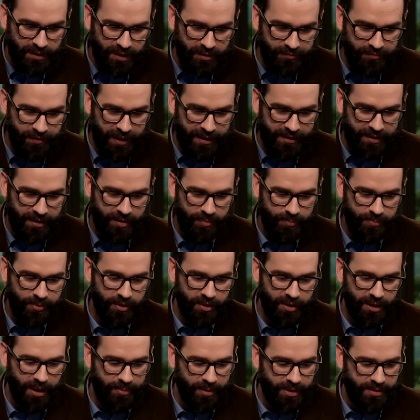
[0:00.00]
In fact, I can
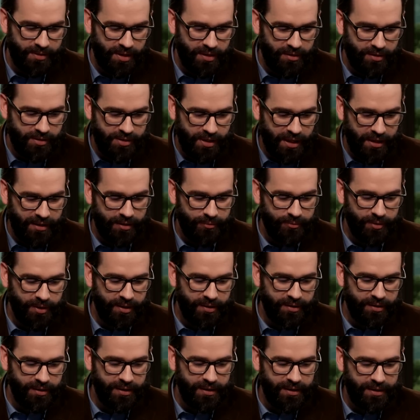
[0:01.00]
pull it up. I'll tell you exactly what
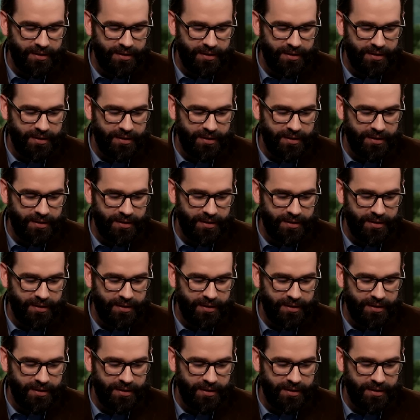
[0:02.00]
he